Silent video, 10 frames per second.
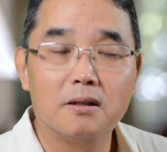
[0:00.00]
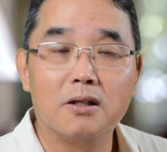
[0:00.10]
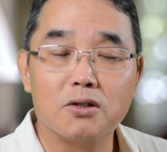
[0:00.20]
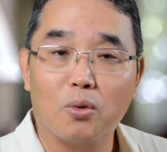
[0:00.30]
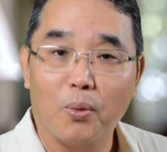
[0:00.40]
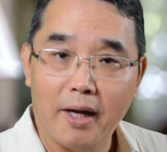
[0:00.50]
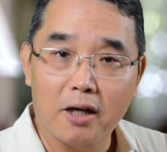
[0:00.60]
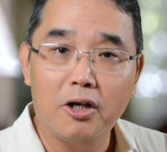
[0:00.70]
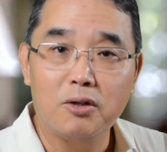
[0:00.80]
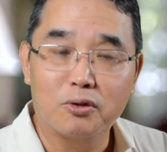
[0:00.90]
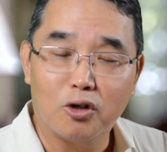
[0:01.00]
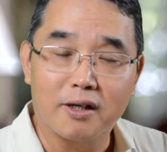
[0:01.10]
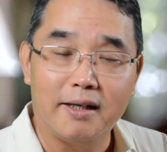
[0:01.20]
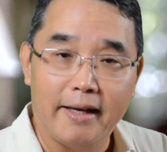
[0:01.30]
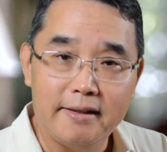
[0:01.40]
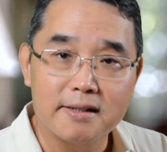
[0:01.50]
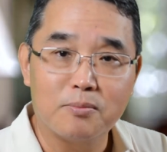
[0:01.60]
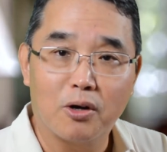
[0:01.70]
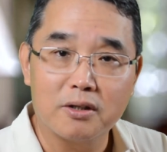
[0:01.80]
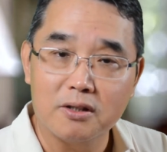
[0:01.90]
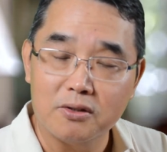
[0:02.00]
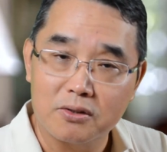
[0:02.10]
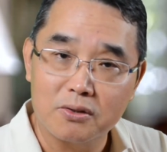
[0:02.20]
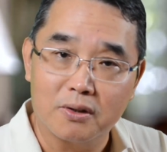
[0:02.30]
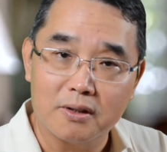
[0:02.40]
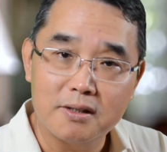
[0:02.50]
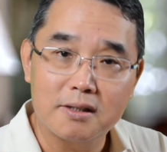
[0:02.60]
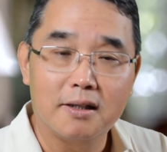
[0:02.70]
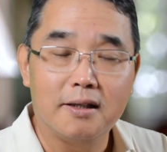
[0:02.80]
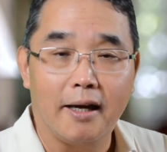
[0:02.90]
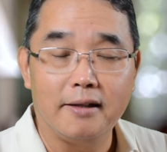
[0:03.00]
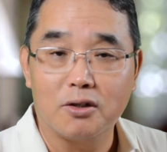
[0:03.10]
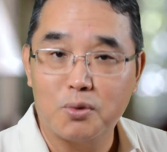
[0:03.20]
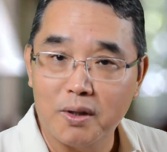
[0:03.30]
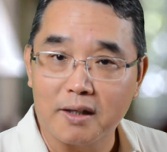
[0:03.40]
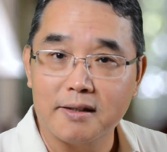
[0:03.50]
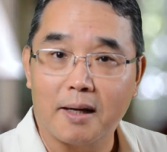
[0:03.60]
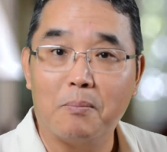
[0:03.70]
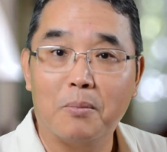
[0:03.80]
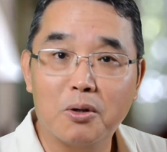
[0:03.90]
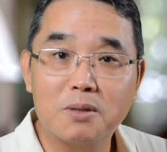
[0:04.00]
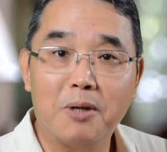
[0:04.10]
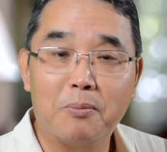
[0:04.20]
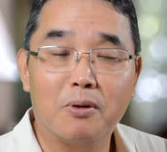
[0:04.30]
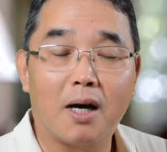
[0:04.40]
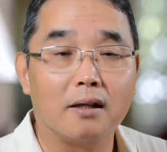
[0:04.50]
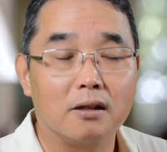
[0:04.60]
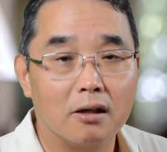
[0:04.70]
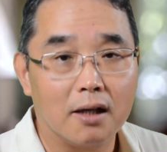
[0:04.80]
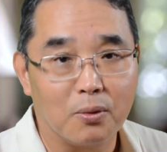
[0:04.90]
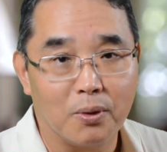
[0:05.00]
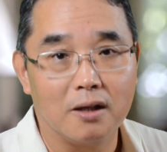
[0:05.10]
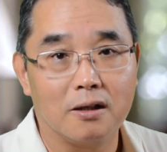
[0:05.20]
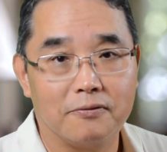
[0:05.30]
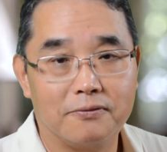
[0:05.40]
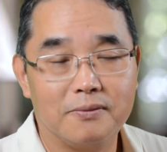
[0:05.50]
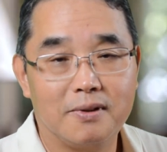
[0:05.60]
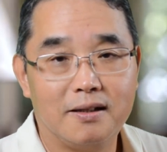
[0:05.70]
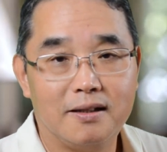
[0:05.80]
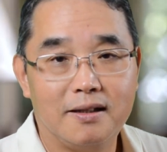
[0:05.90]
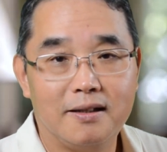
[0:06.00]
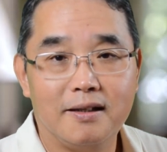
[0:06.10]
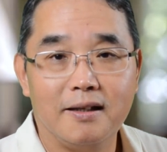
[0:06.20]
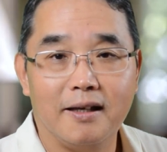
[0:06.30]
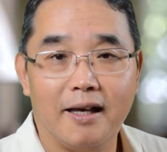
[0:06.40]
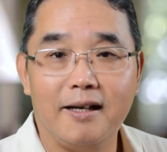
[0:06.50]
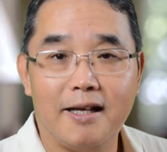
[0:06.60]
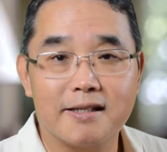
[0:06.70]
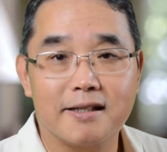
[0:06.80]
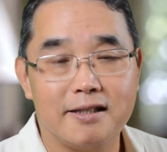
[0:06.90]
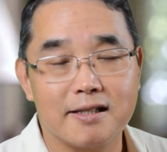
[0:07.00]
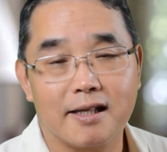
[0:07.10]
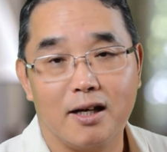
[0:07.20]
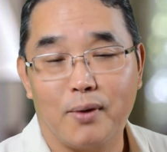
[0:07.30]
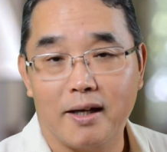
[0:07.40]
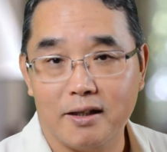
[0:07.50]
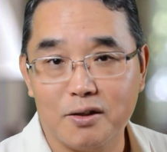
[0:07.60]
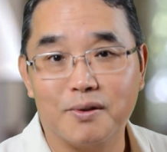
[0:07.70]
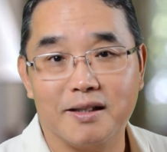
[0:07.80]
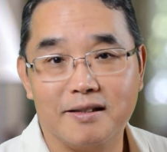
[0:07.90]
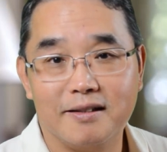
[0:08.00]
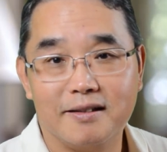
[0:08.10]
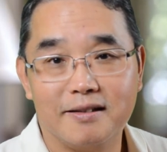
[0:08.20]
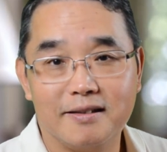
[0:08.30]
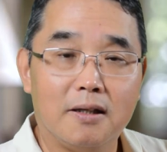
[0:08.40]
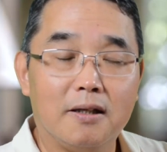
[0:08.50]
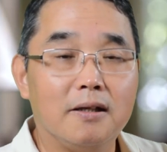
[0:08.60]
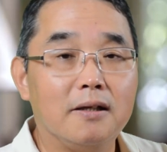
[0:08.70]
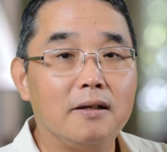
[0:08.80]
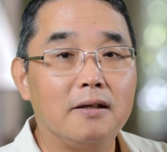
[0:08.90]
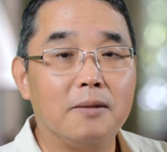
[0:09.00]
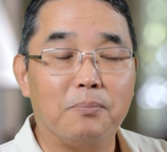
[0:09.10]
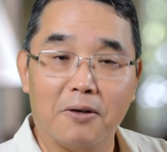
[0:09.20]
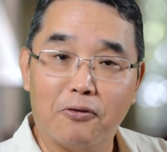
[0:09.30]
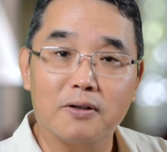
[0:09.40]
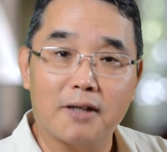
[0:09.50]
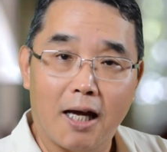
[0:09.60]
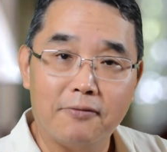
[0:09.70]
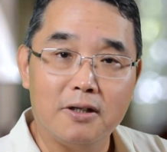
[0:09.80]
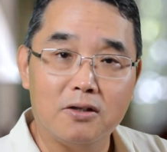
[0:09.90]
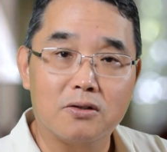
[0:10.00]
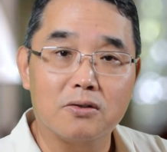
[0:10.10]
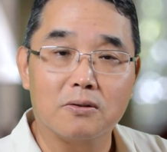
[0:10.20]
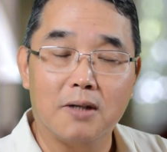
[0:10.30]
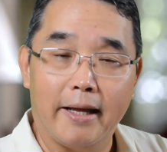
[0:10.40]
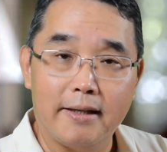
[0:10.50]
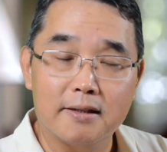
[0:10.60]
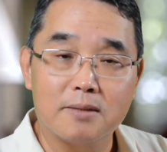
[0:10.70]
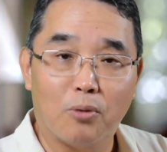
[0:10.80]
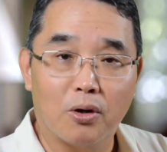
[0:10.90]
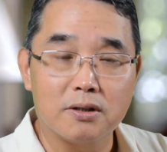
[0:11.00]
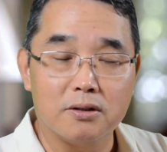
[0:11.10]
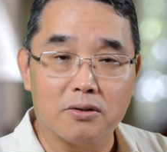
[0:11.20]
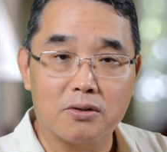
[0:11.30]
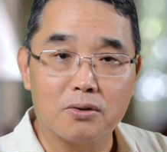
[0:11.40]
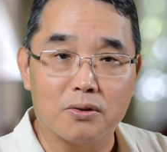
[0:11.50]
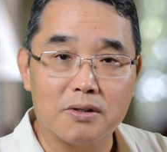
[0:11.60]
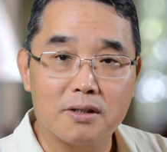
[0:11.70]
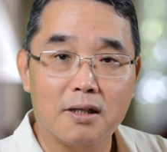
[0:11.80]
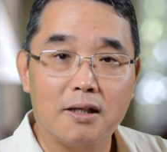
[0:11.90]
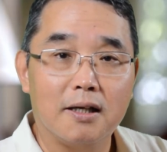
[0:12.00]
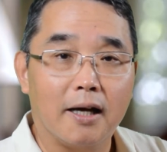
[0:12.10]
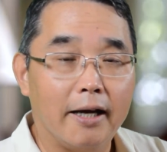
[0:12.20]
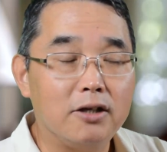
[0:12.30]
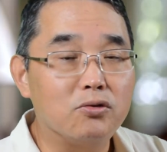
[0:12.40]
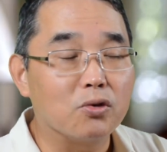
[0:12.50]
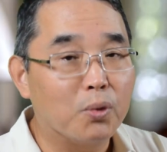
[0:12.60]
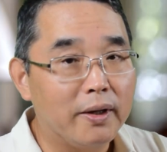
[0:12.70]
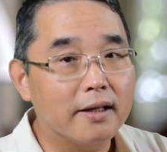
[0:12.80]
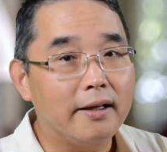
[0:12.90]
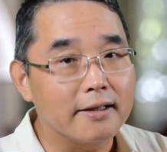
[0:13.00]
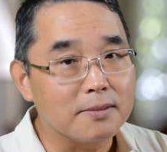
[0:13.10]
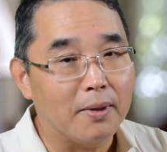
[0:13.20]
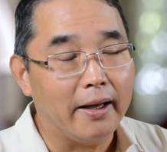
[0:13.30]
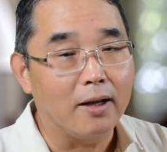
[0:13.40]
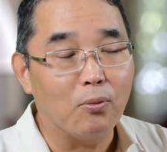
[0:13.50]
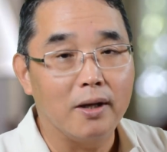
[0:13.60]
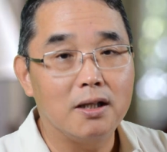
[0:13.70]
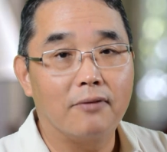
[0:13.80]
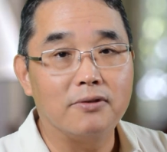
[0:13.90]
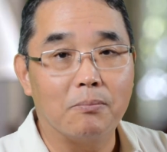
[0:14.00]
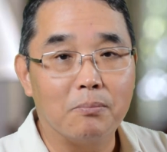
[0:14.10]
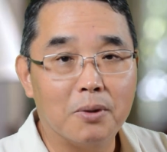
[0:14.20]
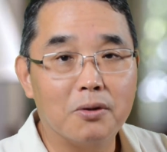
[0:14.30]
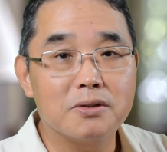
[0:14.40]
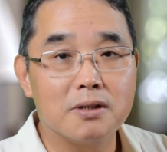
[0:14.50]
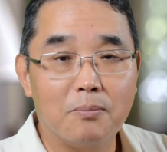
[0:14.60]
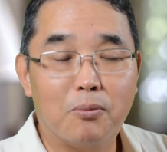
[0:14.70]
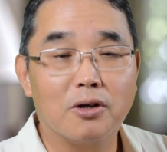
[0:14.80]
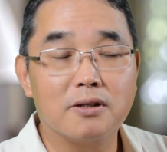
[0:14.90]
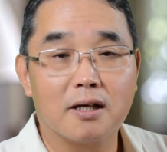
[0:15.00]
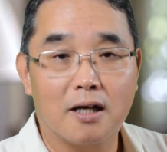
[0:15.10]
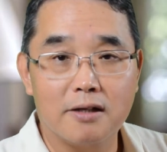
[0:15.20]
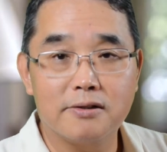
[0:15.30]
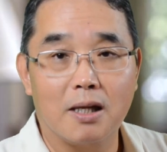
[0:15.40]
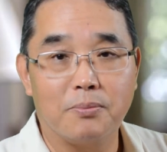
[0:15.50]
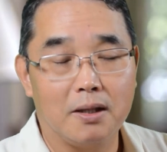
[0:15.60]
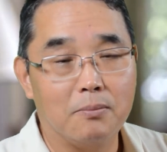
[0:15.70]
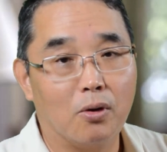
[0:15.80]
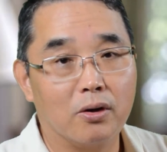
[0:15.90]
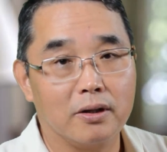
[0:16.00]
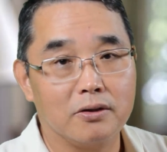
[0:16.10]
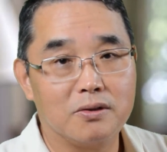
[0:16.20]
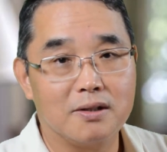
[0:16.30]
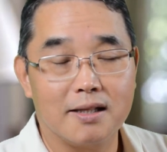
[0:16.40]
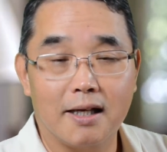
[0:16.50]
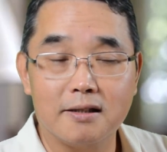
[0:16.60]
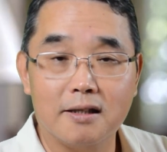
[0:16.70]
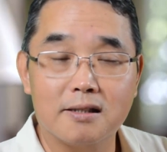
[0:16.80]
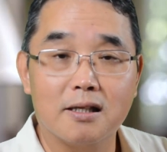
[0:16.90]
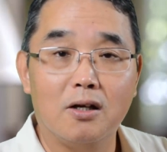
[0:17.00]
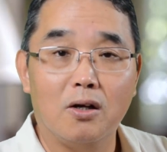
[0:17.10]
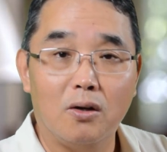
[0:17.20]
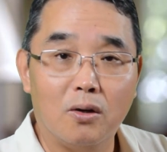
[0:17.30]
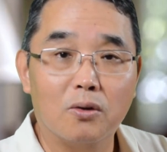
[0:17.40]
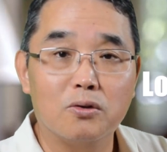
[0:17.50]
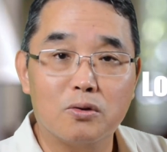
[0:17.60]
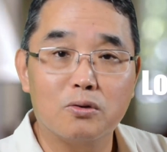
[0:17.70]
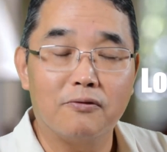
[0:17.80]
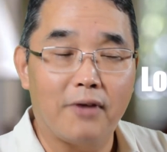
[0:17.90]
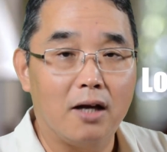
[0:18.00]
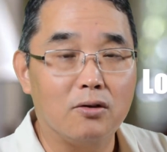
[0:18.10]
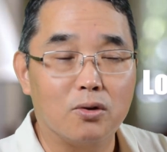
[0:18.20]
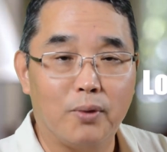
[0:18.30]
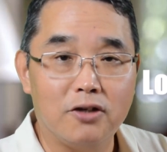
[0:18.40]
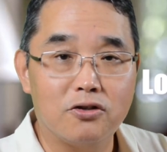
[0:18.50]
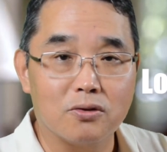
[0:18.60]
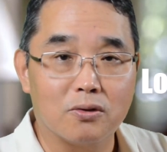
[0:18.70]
So we are going to talk lender's mortgage insurance and the trick that most people are not aware of. And let's just get right into it. Before diving into lender's mortgage insurance, I need to quickly explain one of the most important concepts in mortgage, that is loan-to-value ratio,